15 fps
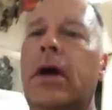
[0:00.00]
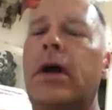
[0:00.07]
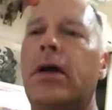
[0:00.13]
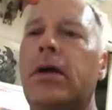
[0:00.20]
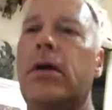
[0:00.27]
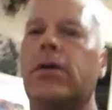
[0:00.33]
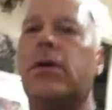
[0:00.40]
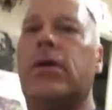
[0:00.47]

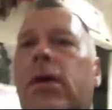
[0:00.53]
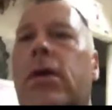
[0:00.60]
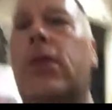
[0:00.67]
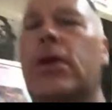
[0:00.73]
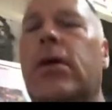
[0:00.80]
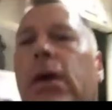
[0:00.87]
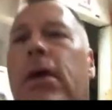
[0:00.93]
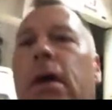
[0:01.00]
Yeah,
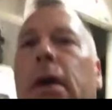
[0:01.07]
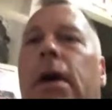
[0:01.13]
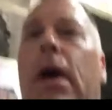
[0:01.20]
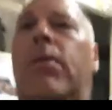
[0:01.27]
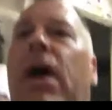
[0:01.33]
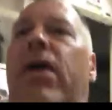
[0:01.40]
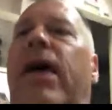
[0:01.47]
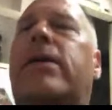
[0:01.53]

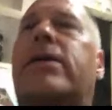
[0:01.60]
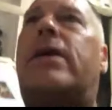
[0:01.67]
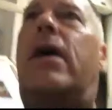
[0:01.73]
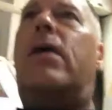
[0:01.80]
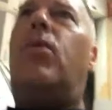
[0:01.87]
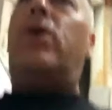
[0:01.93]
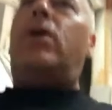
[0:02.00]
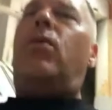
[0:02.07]
yeah, by that
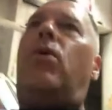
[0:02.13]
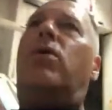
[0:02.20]
time when I